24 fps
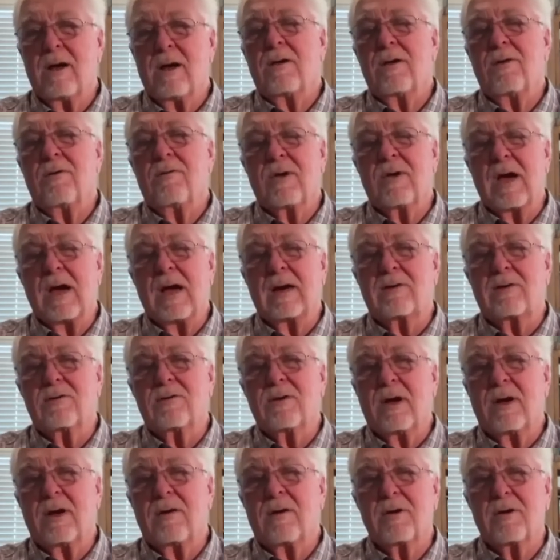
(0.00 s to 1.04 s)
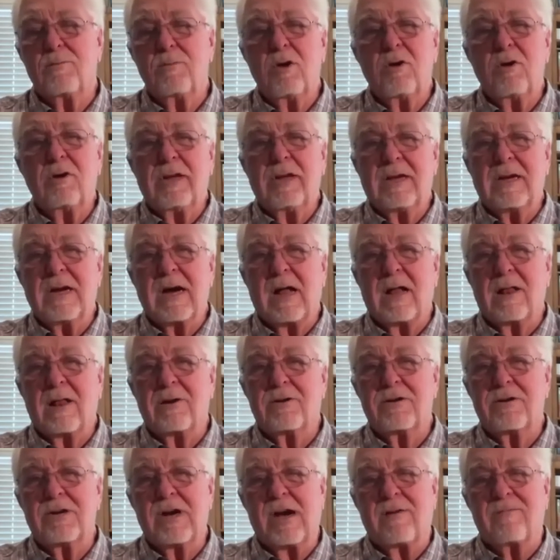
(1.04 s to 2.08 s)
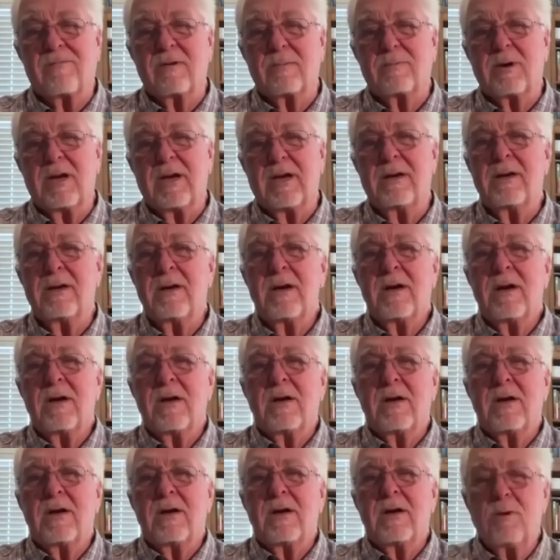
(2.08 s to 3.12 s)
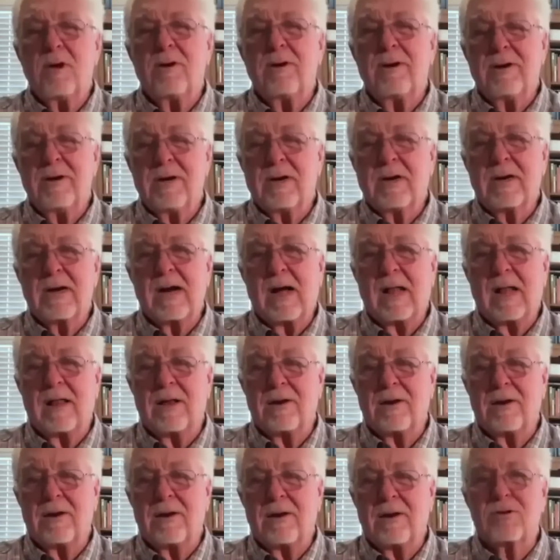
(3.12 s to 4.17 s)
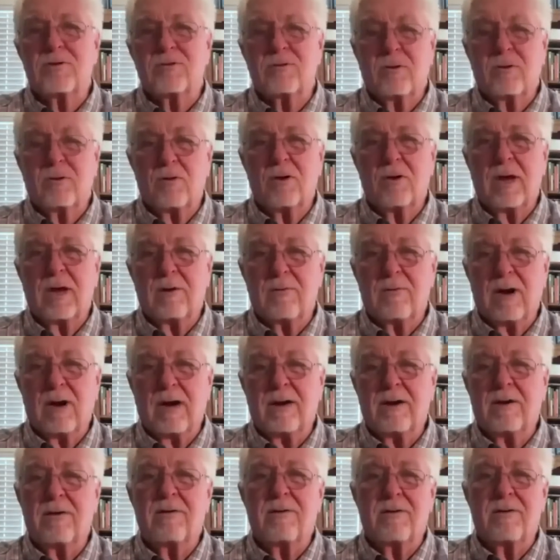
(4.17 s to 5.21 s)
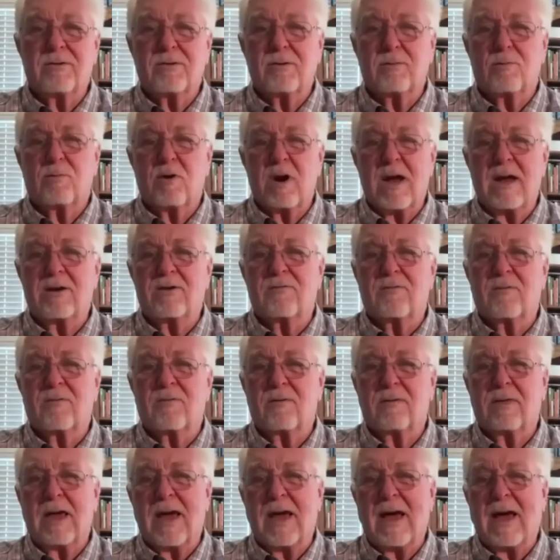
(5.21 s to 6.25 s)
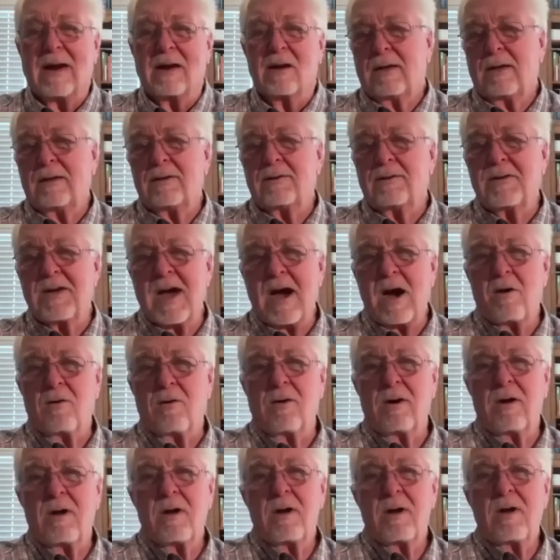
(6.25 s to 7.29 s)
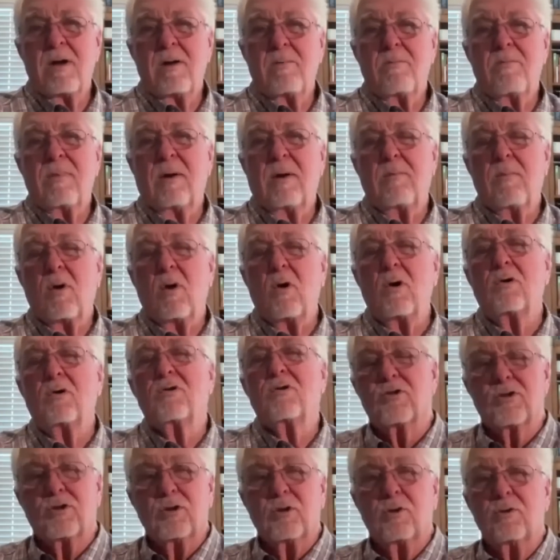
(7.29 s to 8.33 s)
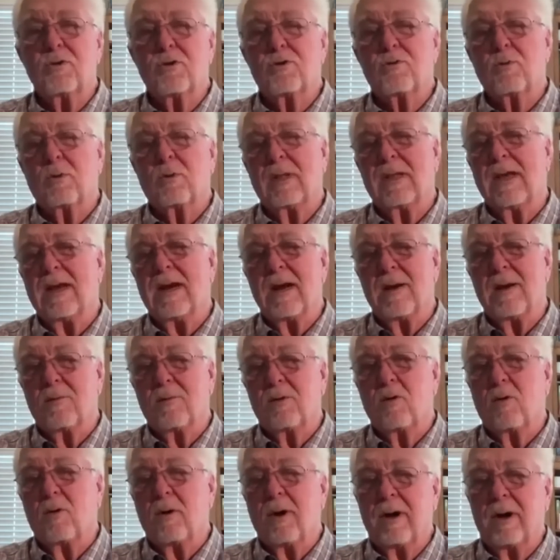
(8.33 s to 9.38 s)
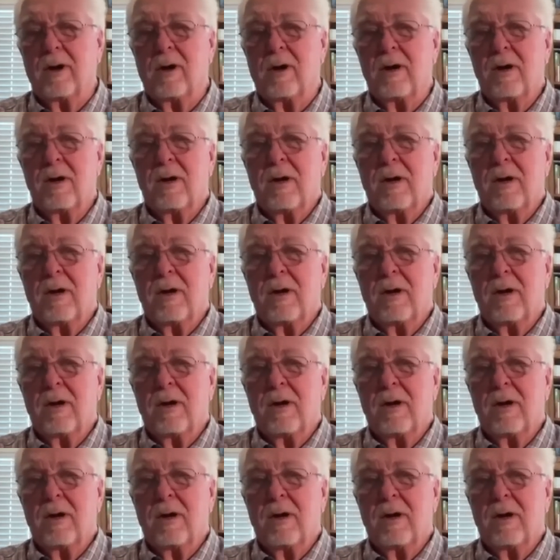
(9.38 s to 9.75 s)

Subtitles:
you've got community college. Yavapai Community College is located right here. There's a branch for that in town. But most students will end up going,